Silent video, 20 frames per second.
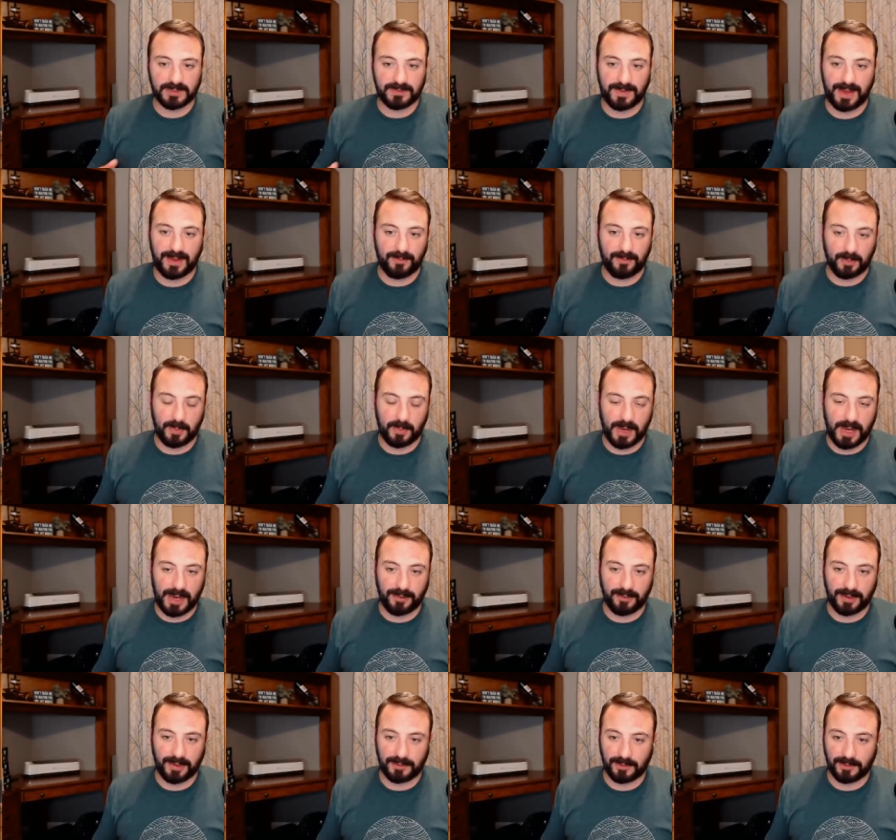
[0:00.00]
favorite
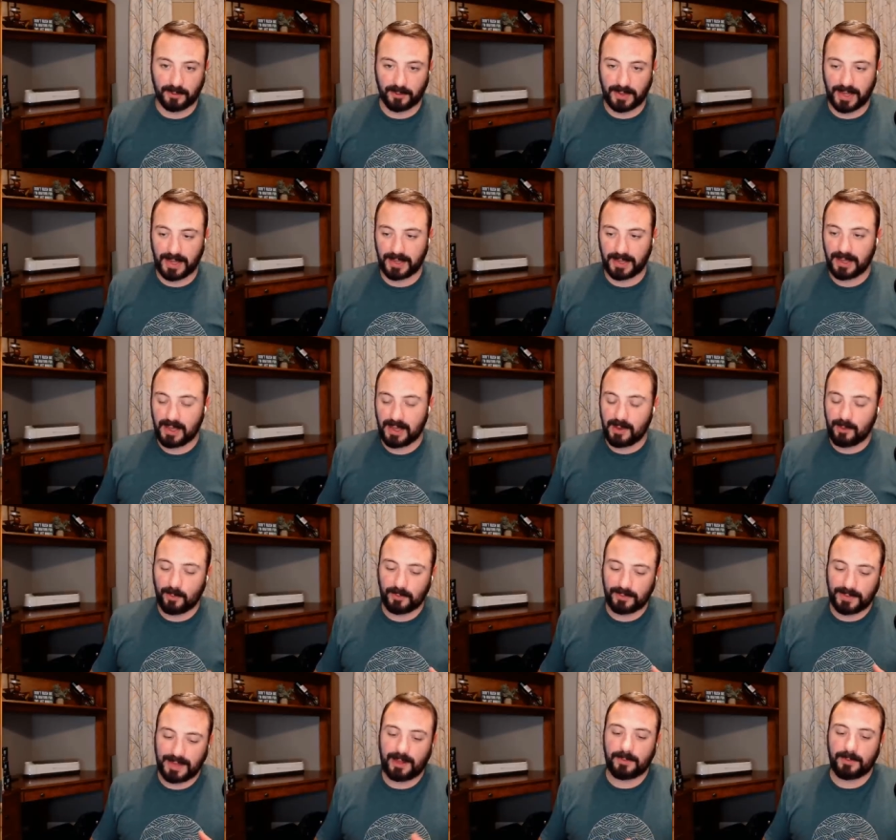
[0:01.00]
pirate. Okay, well
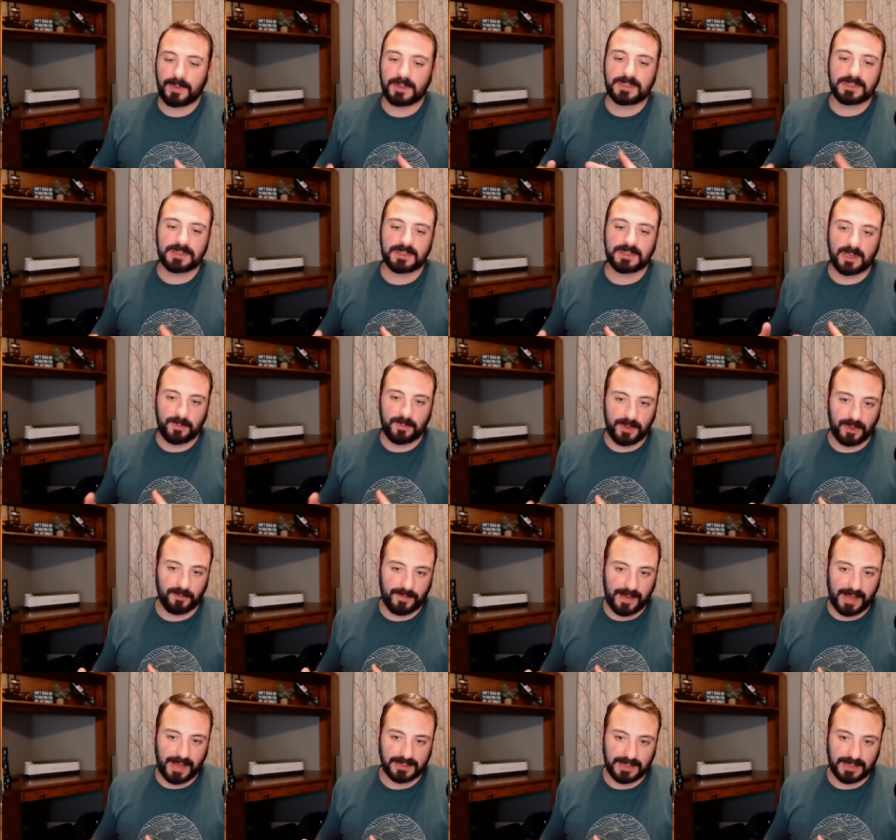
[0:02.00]
now this is Camille
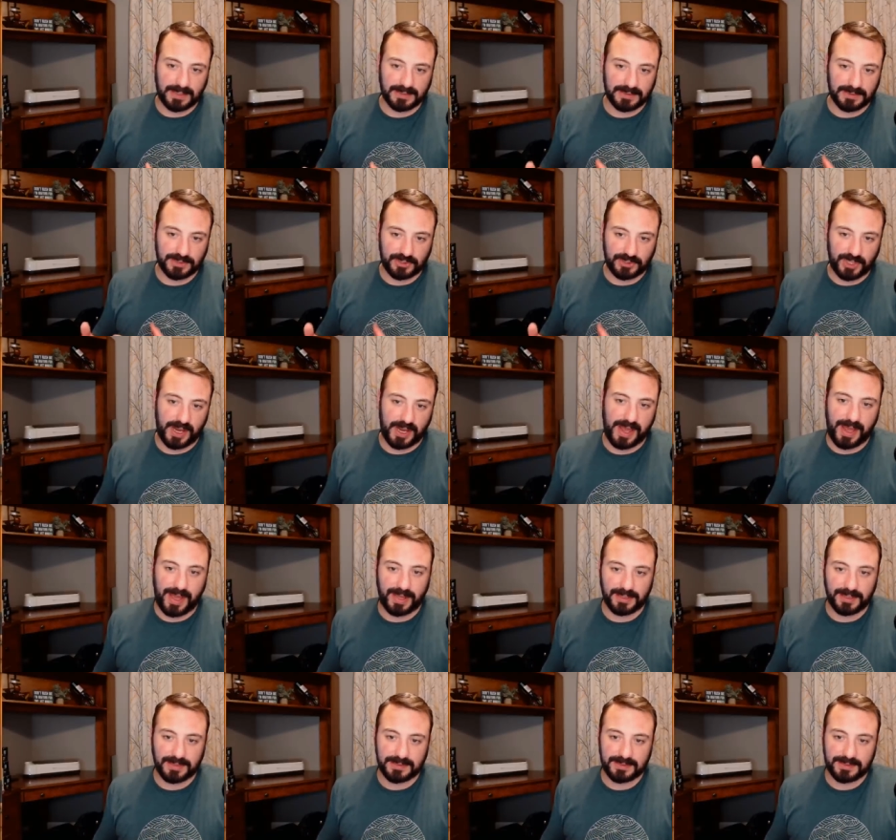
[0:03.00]
Vasquez's
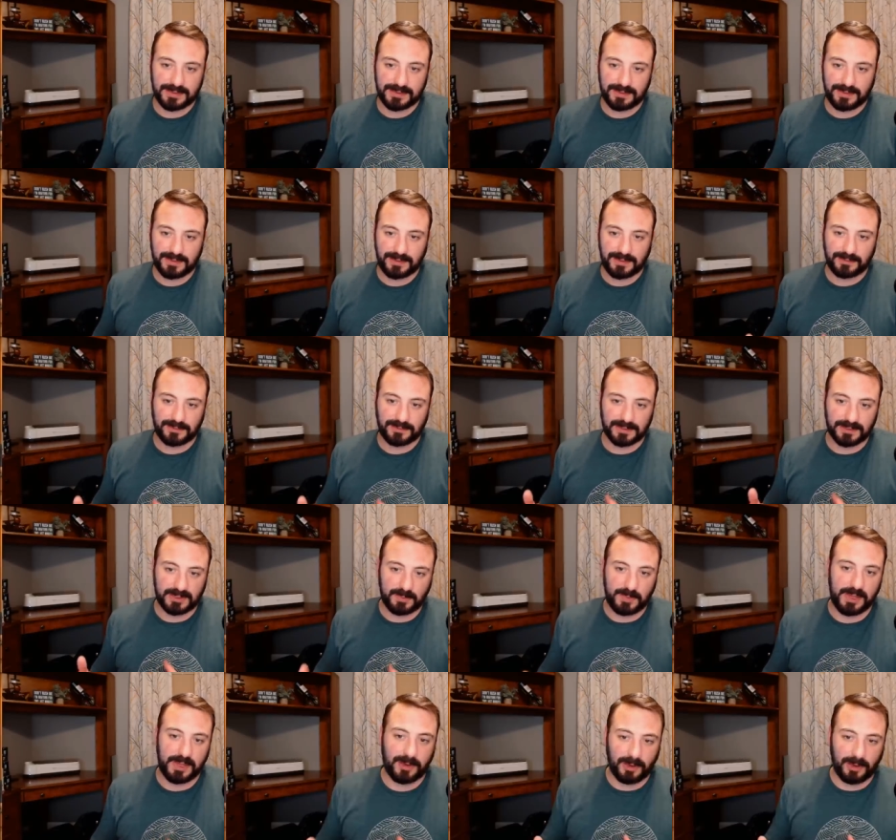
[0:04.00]
chance to
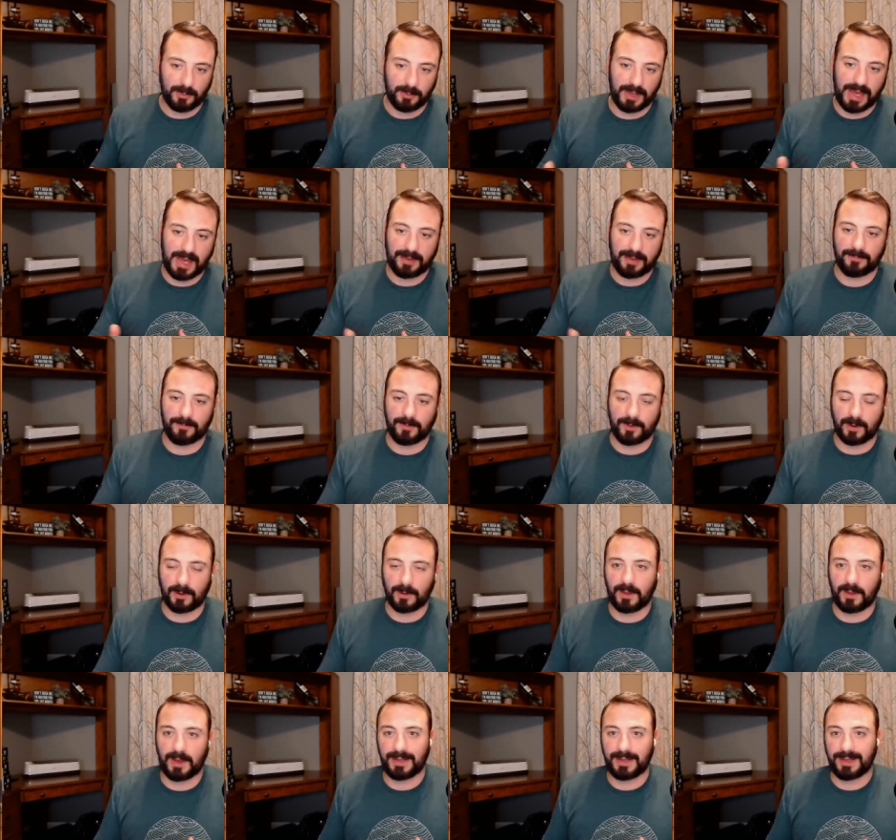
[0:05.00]
speak on behalf of her
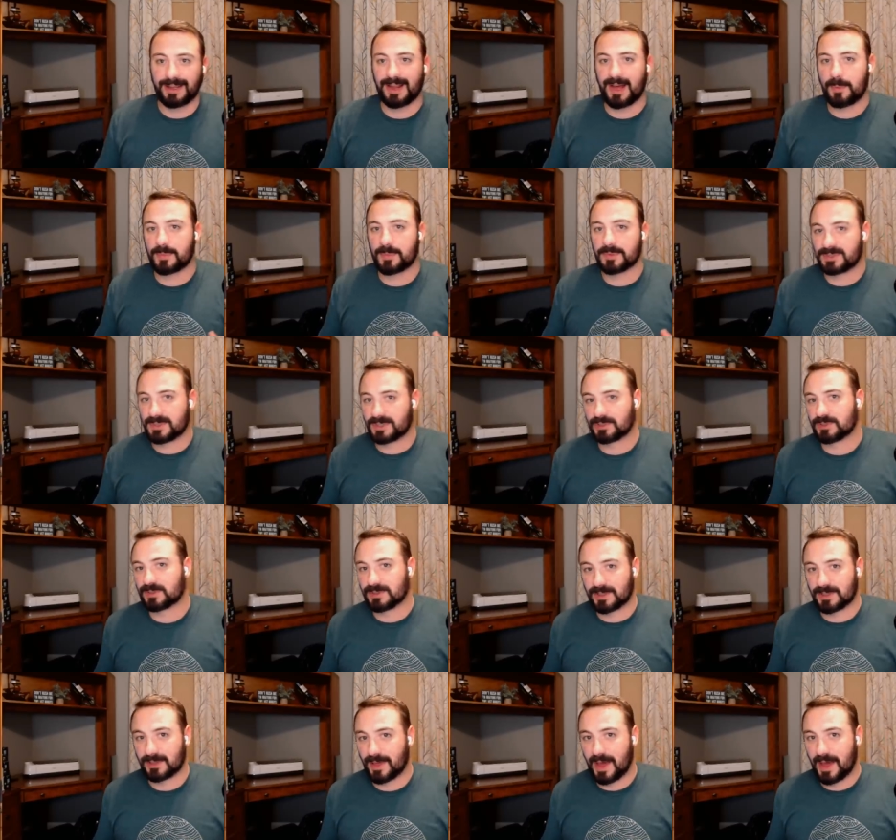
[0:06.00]
client in opposition
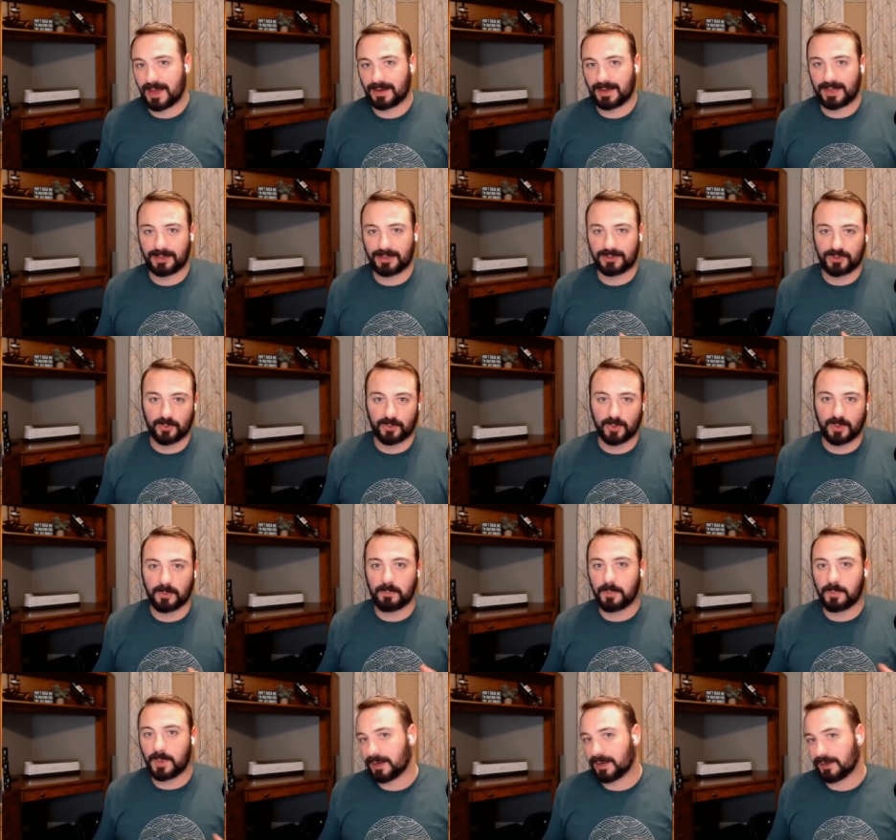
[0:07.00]
to that and to
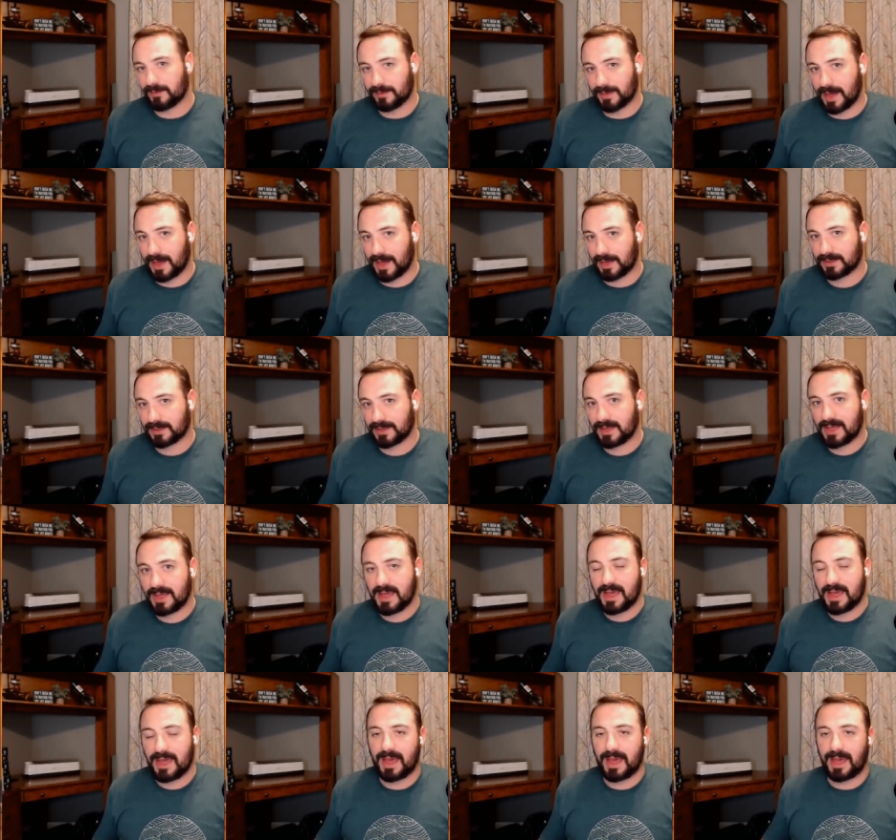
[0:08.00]
rebut that.
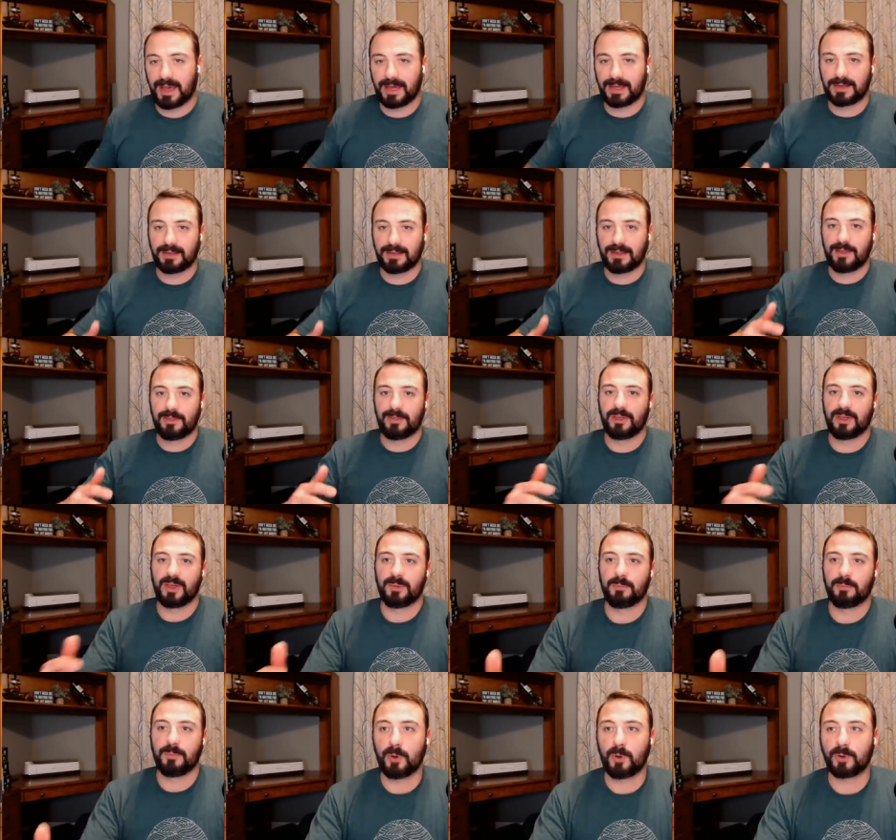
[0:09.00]
And the
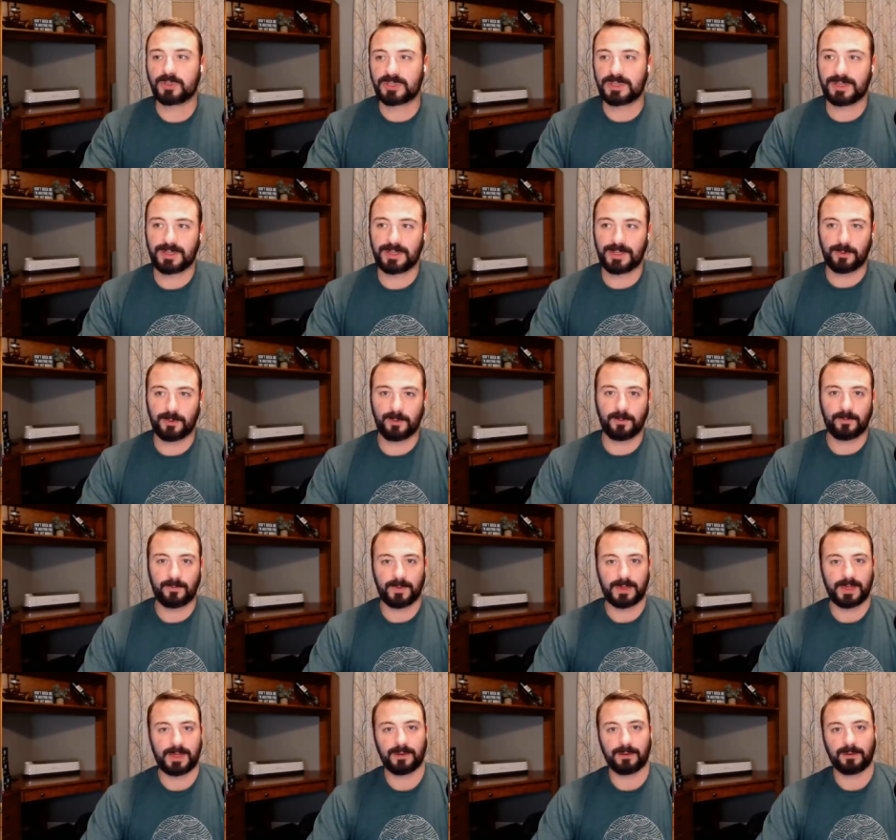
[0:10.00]
emotion that you
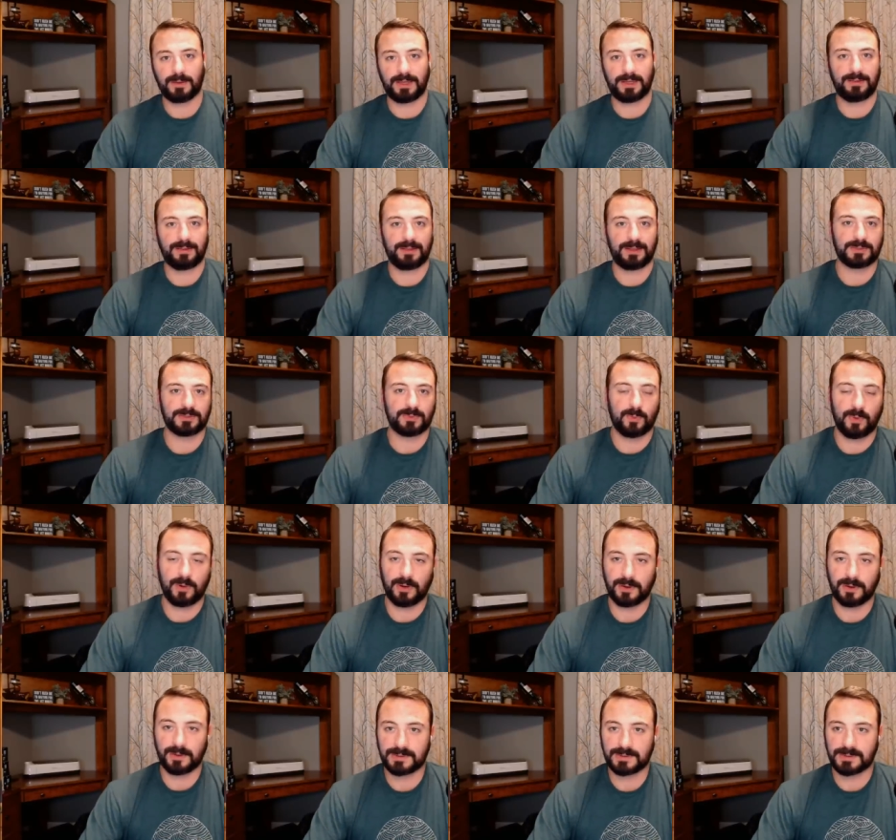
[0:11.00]
feel in these
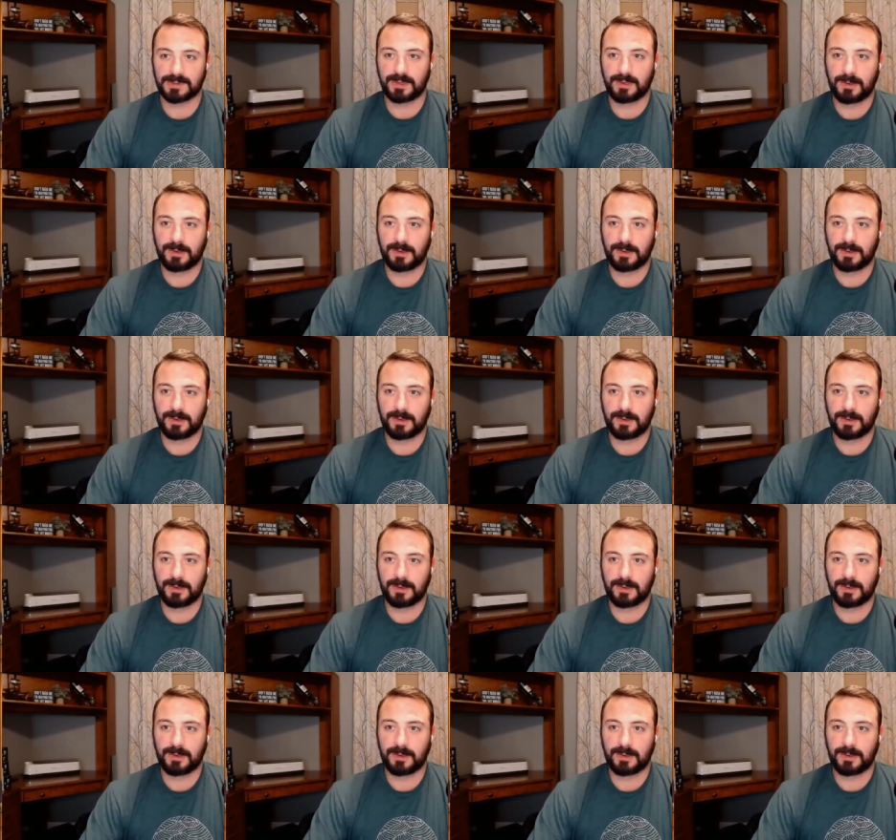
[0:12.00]
words